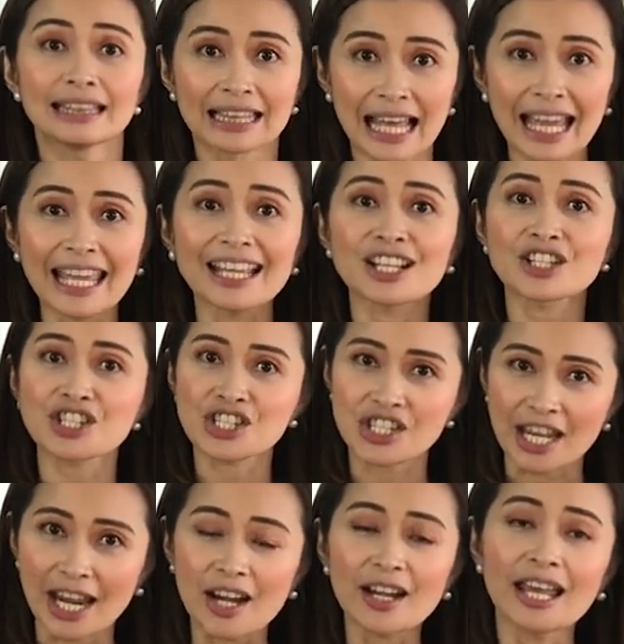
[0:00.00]
like,
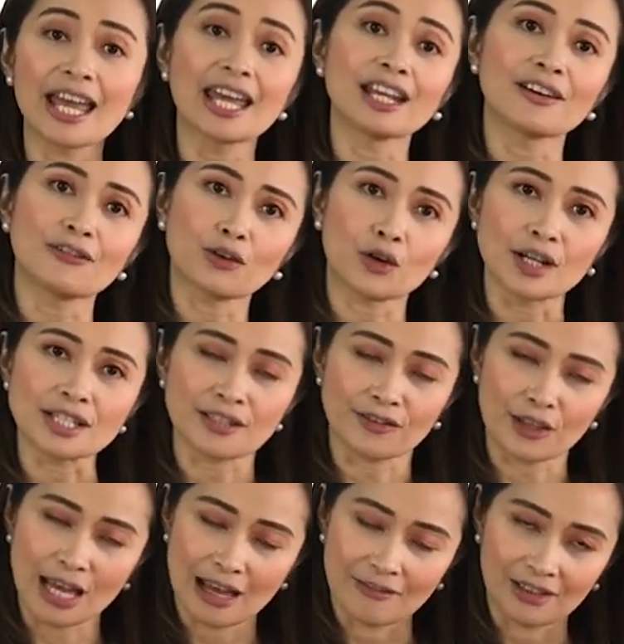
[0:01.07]
share, and of course,
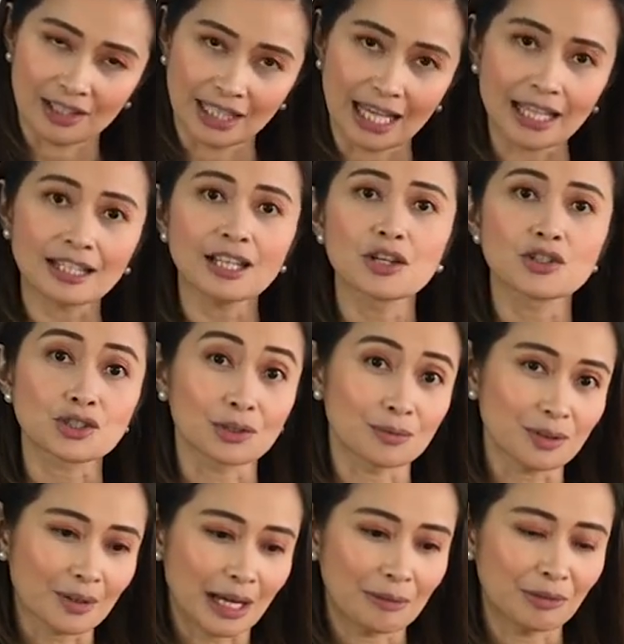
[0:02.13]
if you haven't yet,
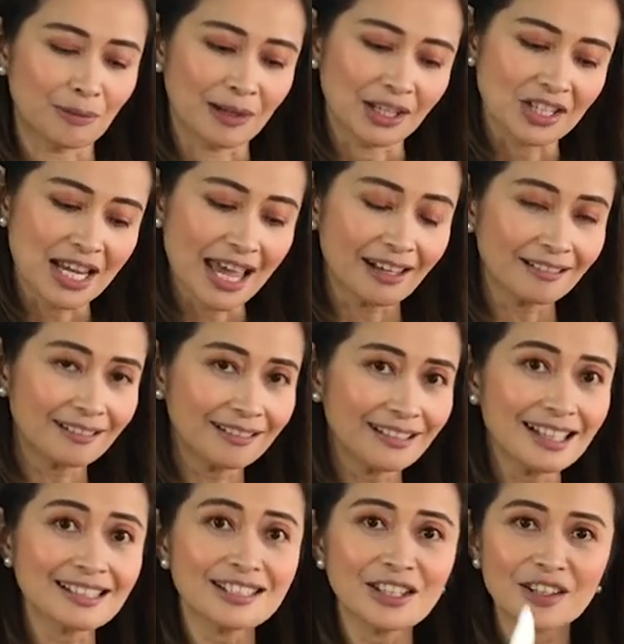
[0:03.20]
subscribe to my channel.
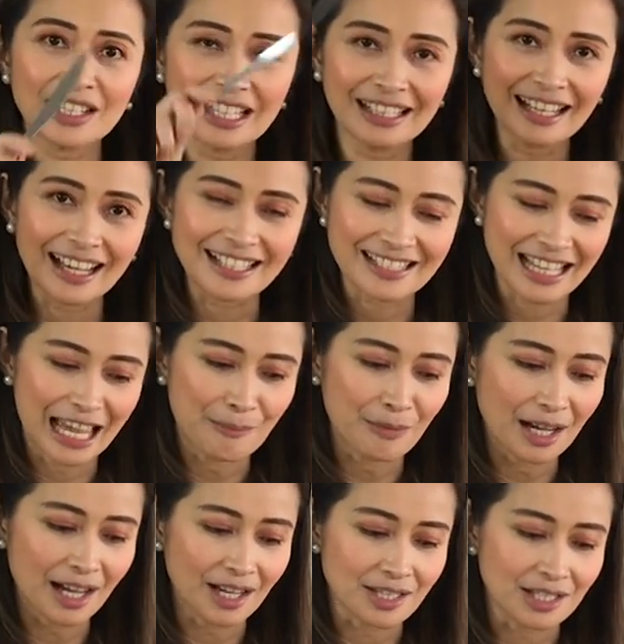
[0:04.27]
I'll see you again next time,
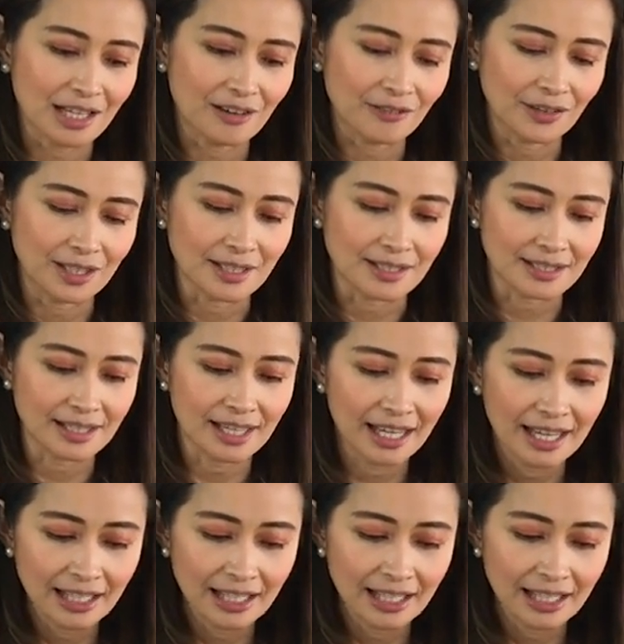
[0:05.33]
mga ka-chefies.